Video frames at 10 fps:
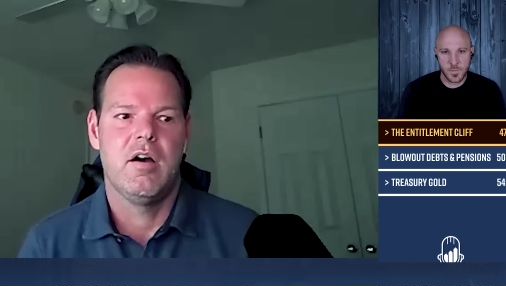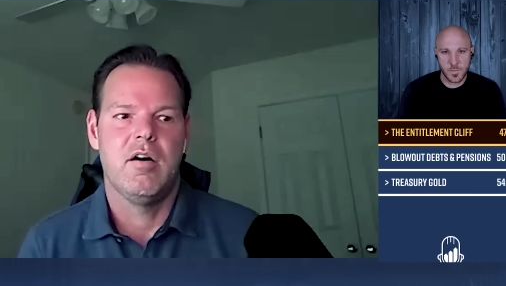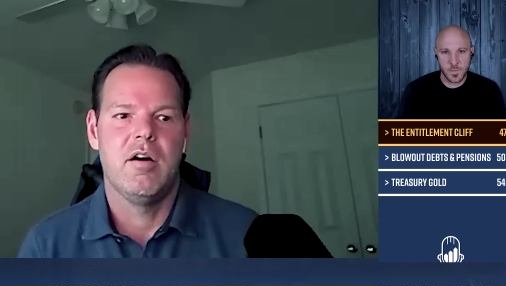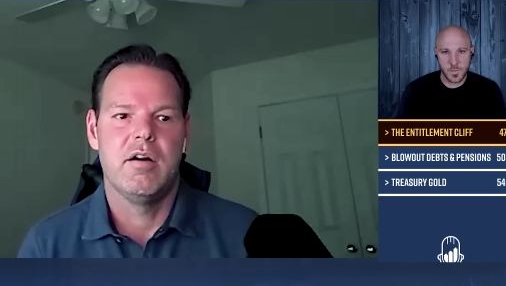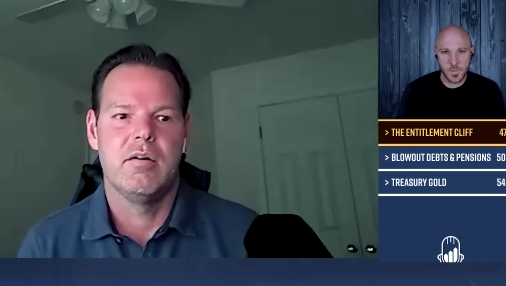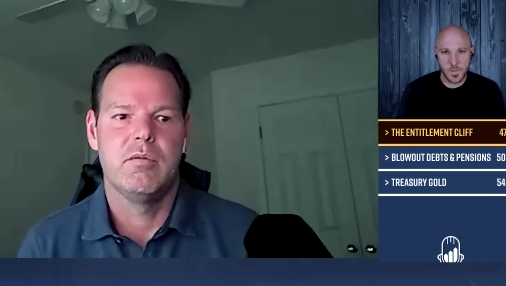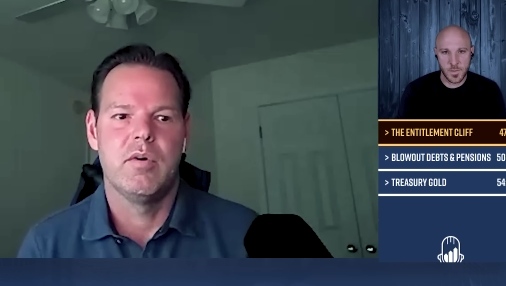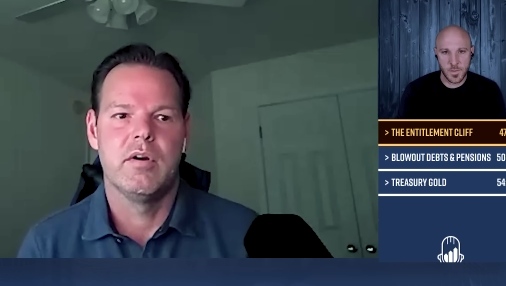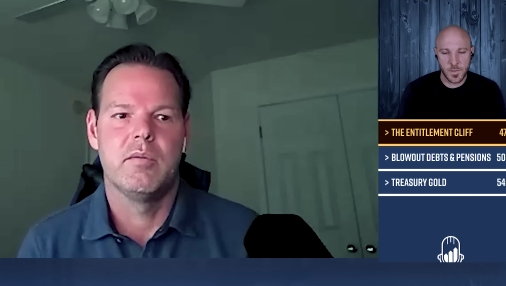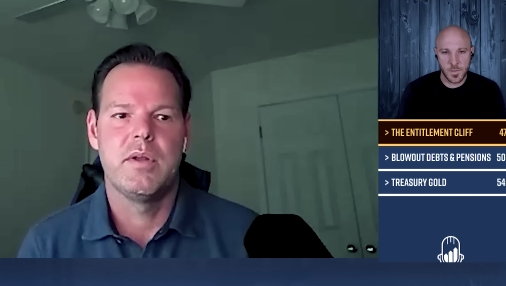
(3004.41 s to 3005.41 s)
Speaker 1: are
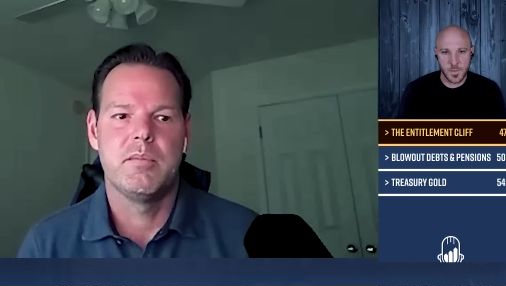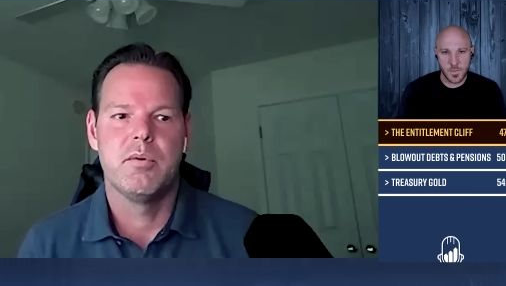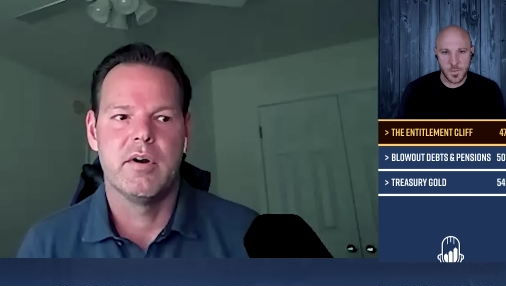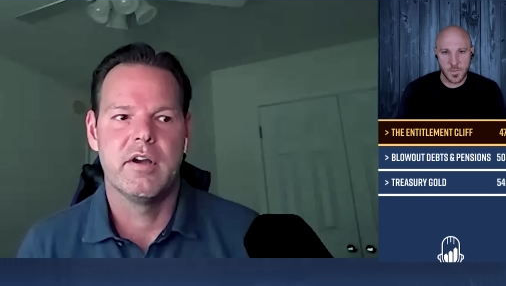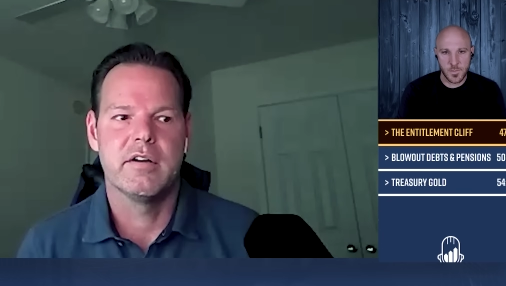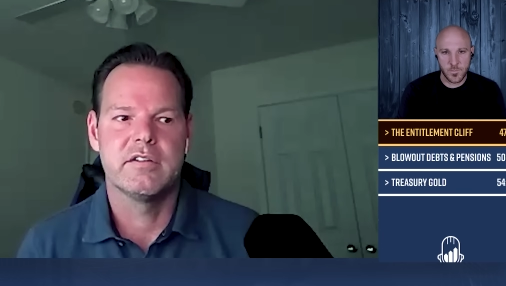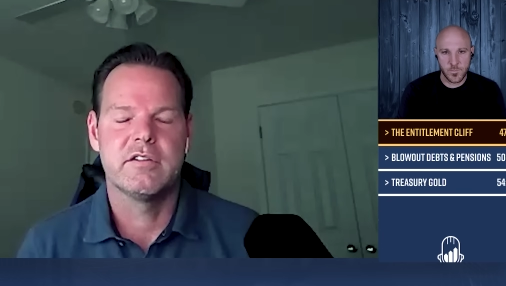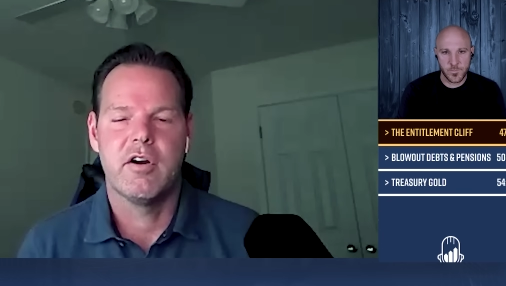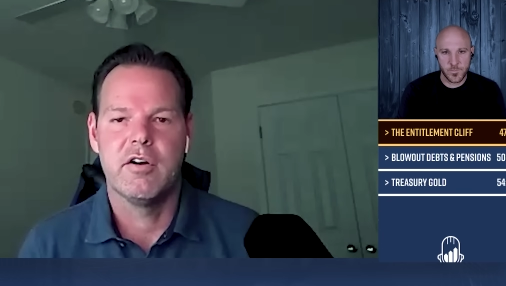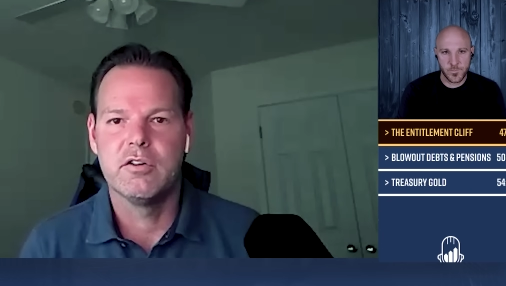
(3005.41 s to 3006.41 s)
where people are going to
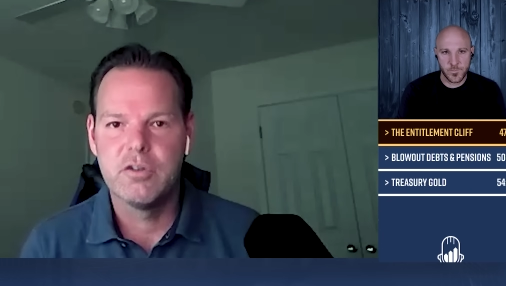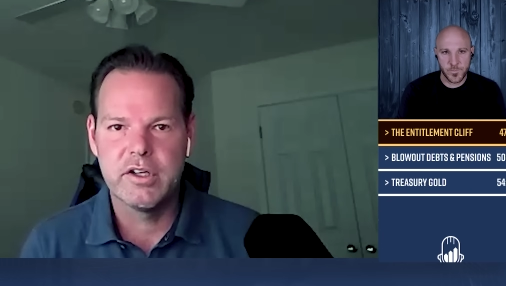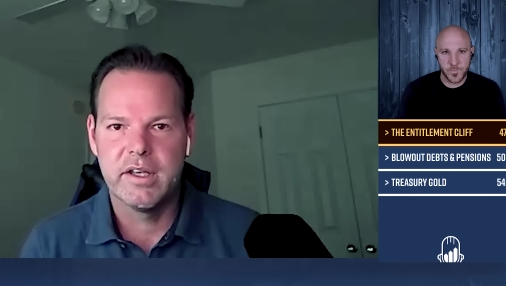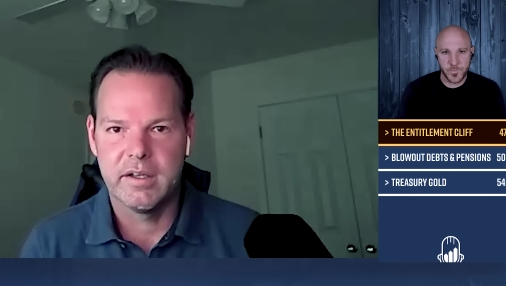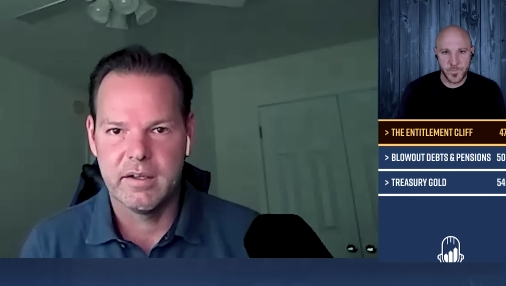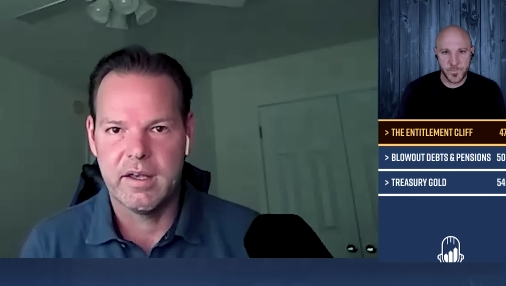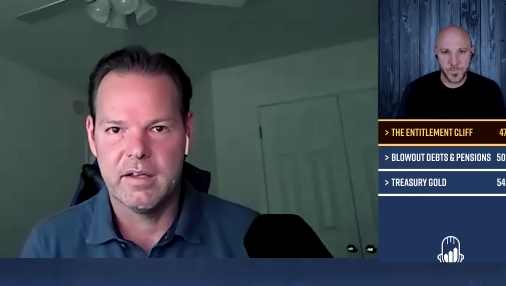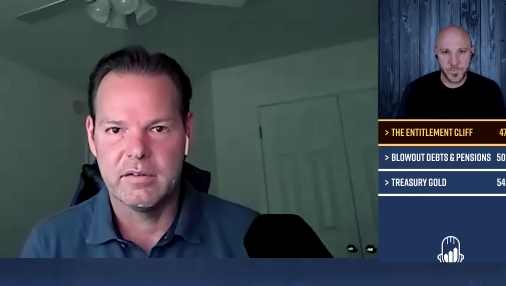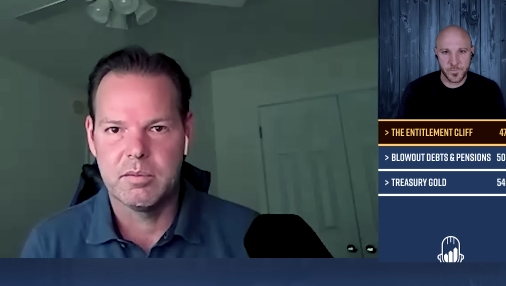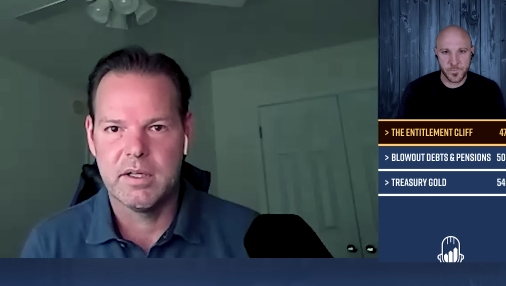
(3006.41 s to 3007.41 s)
start looking
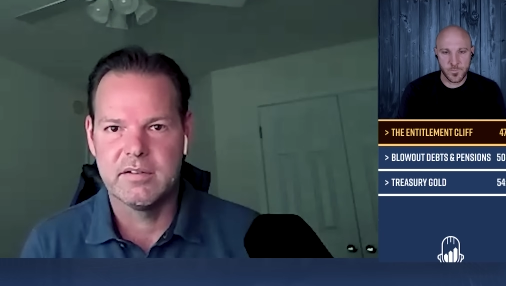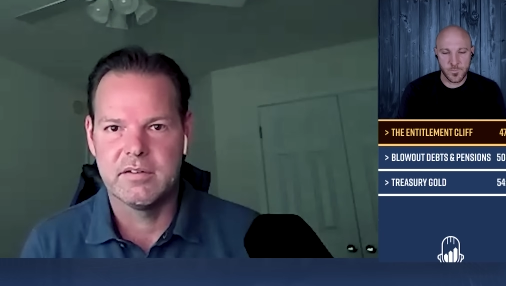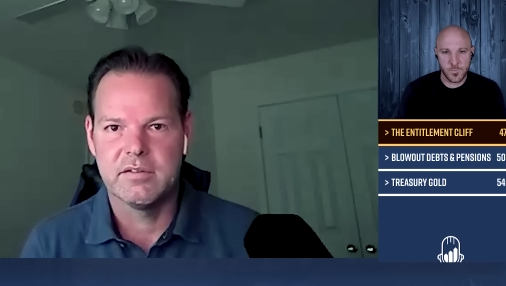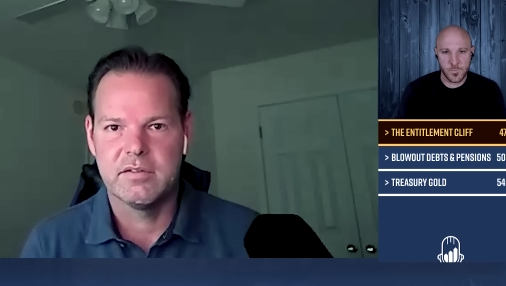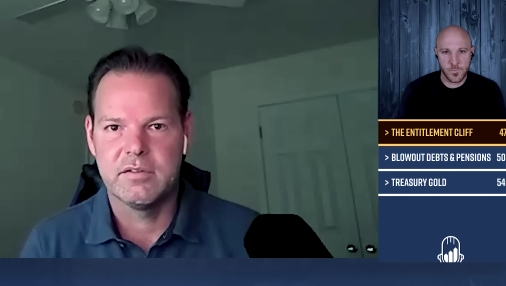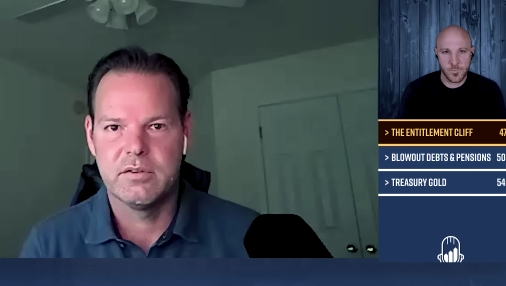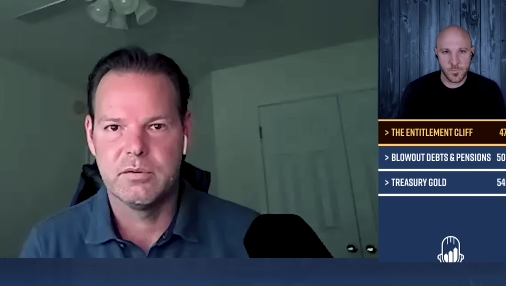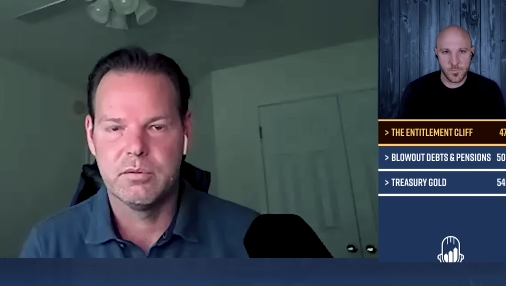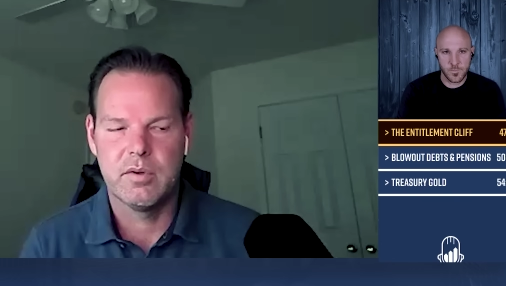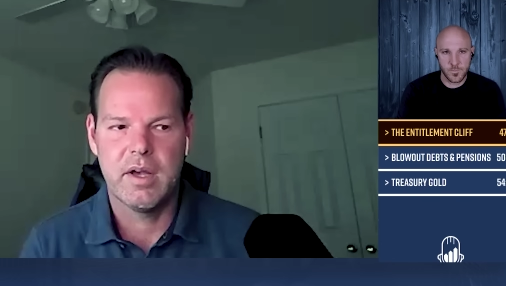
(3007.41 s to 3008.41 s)
as places
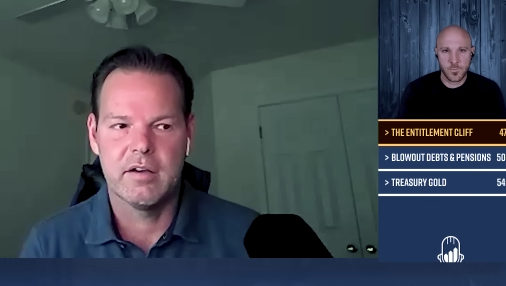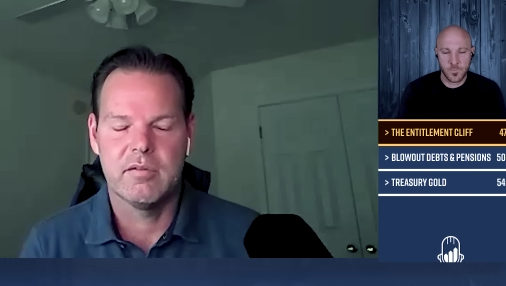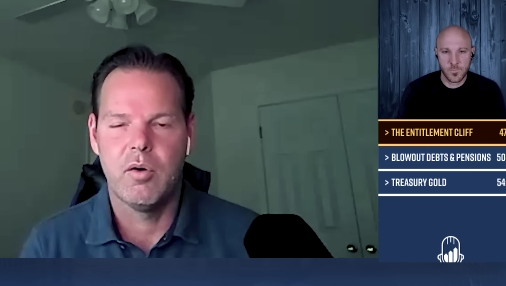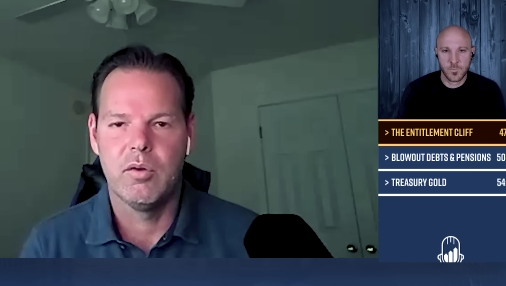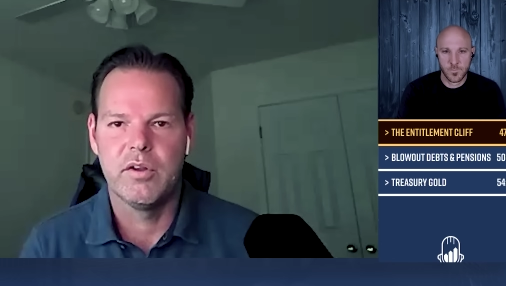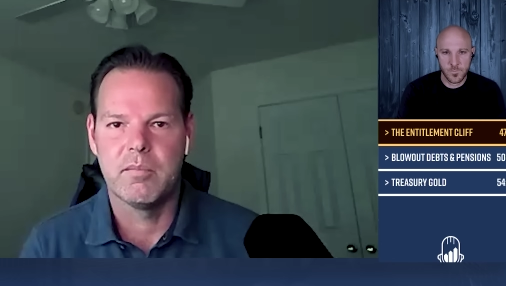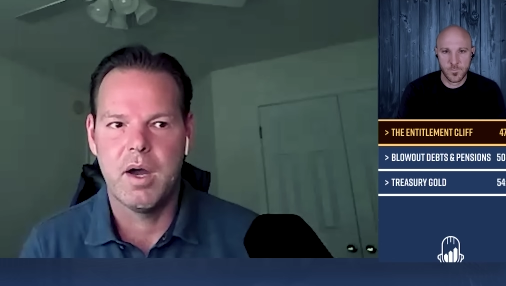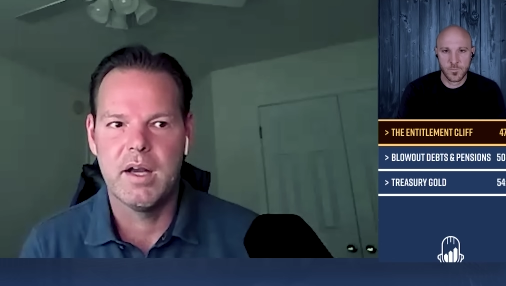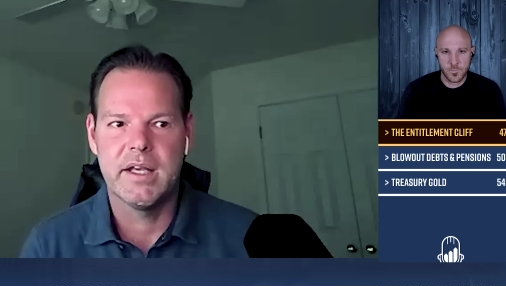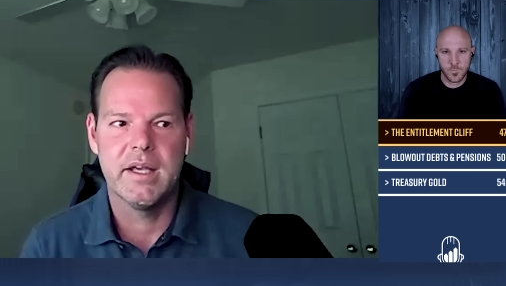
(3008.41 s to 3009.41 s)
to kind of hold their
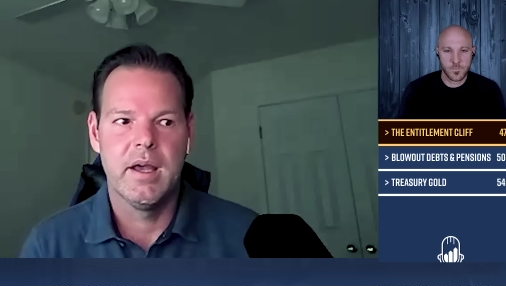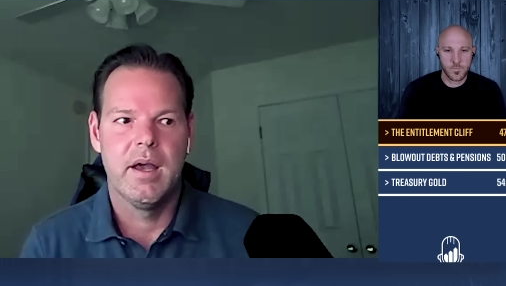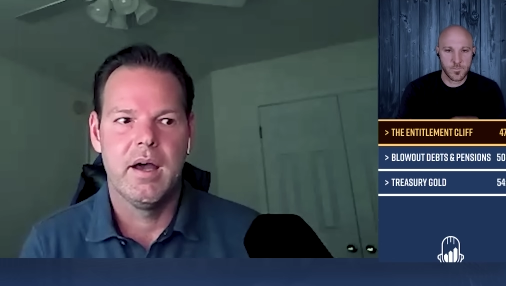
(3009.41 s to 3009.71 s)
money,